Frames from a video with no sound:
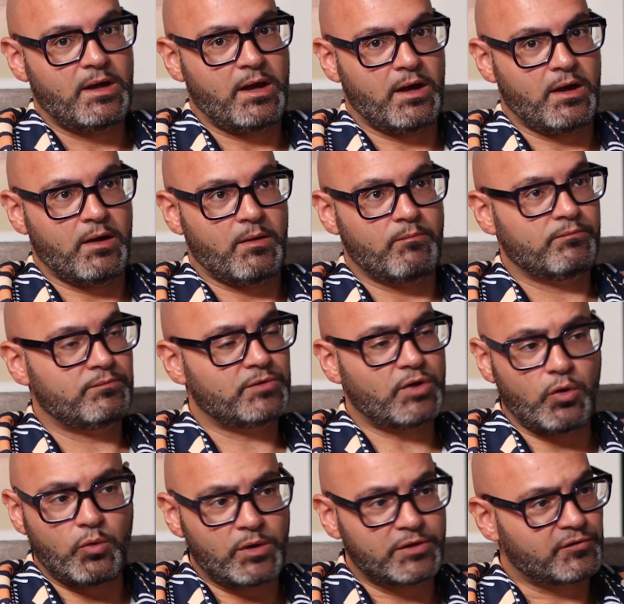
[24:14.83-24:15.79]
can.
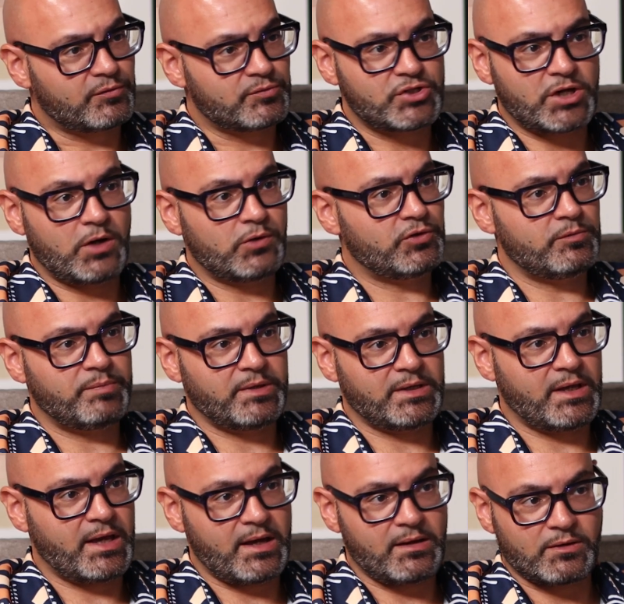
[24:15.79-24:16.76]
Not always from childhood, but
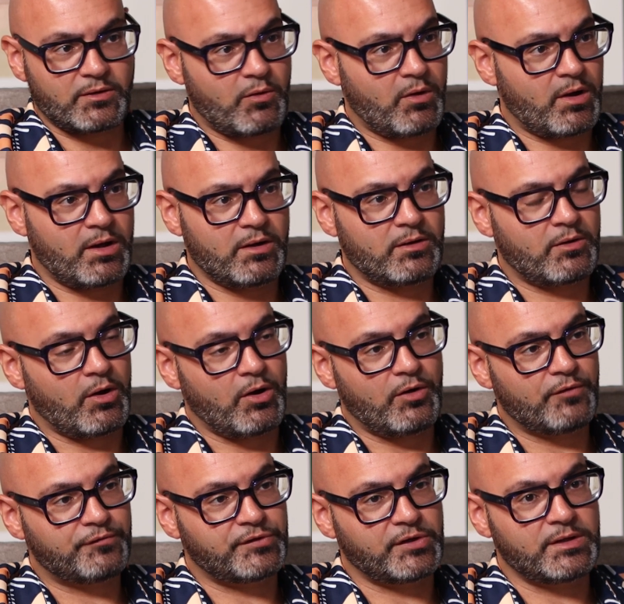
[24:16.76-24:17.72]
yeah, quite
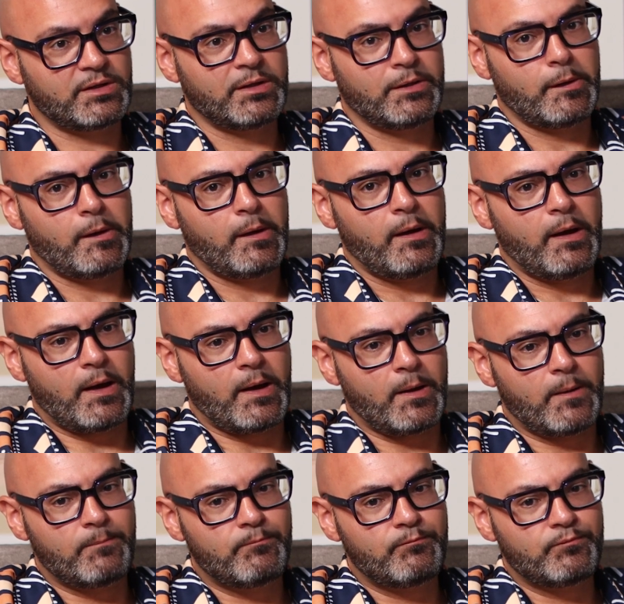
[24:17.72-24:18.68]
often.
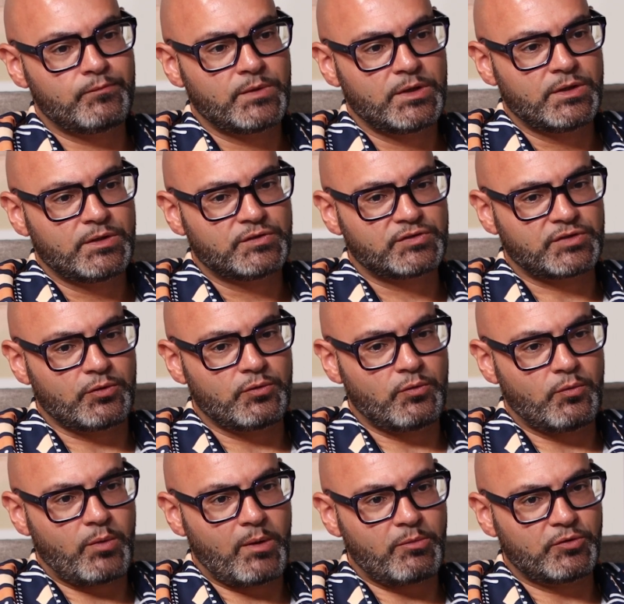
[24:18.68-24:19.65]

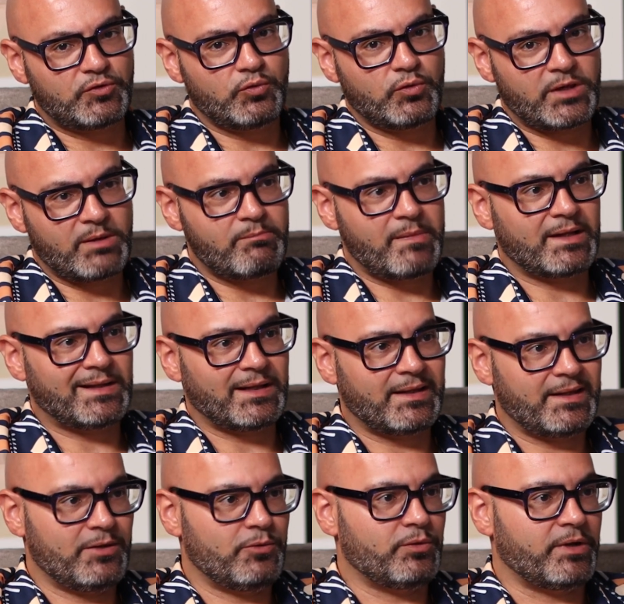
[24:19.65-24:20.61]
So when we're talking mental
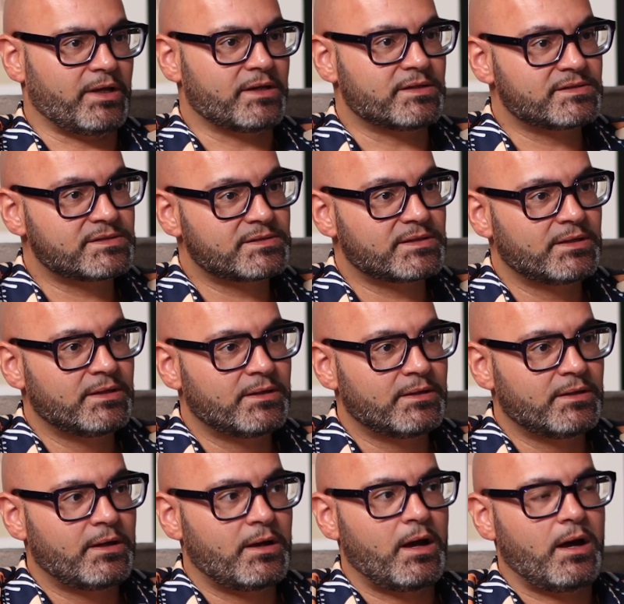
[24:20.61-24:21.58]
illness.
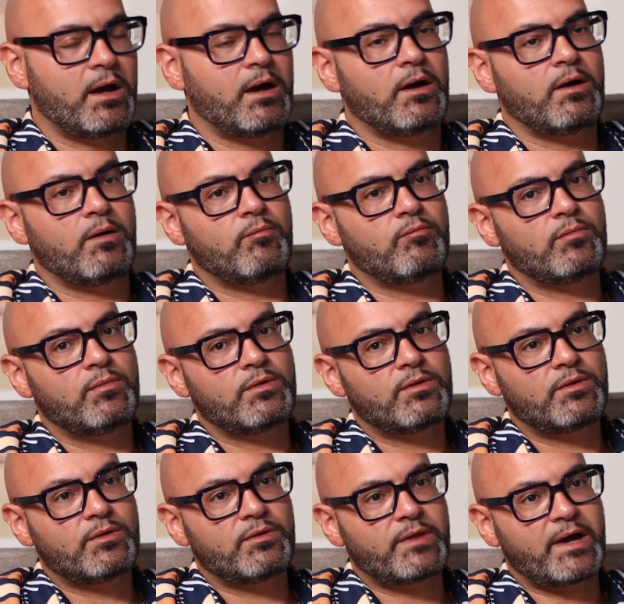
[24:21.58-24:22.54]

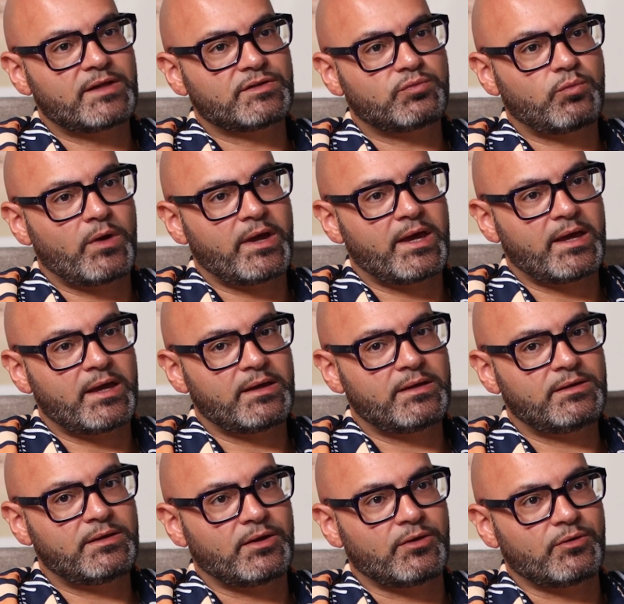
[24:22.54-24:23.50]
That's where,
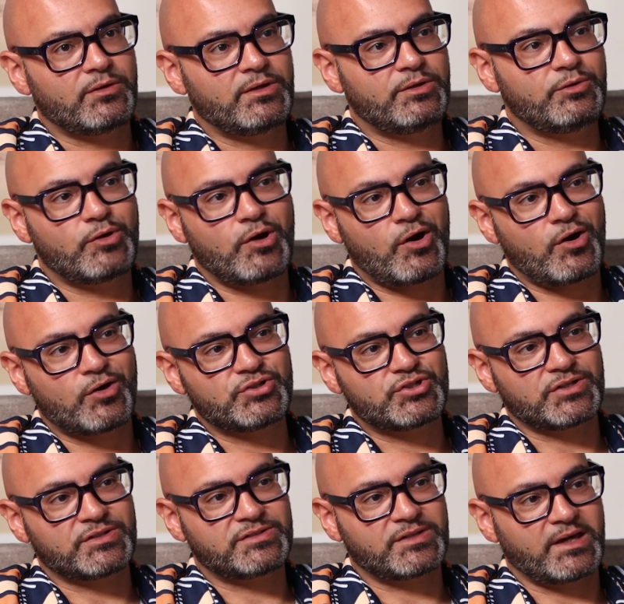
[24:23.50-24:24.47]
you know, you can't
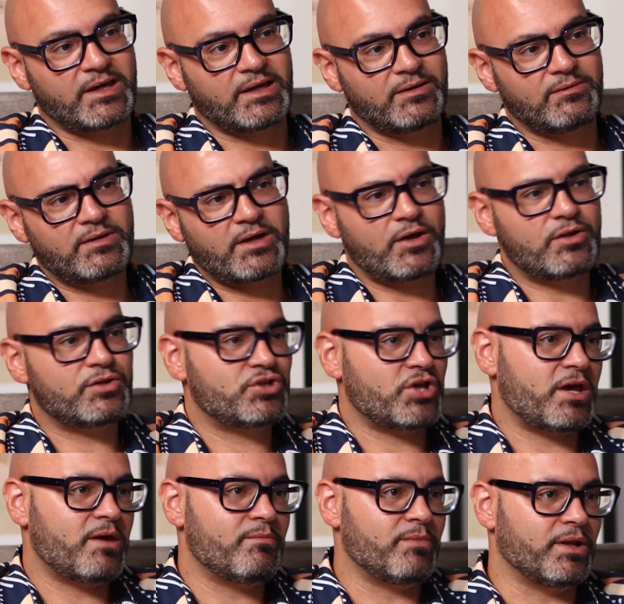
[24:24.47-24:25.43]
just say, go to the
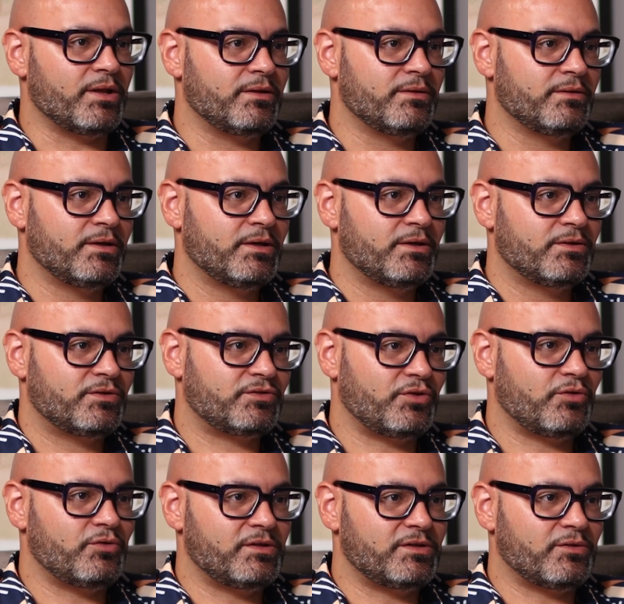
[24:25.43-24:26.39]
gym and just
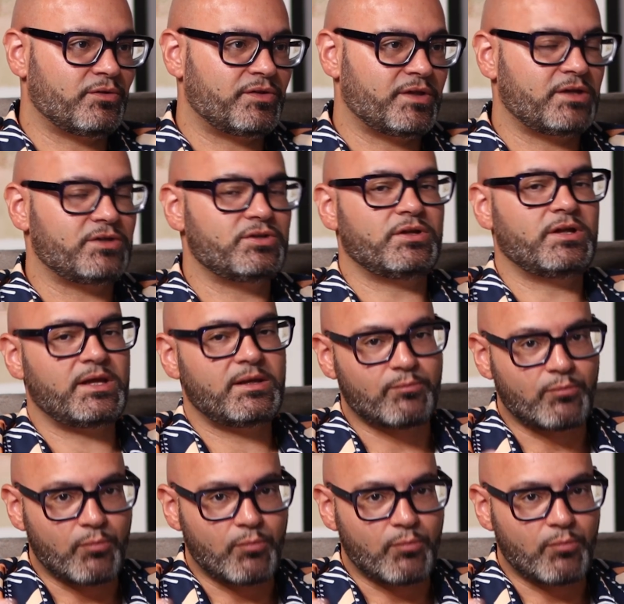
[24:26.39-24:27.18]
do this little thing. You need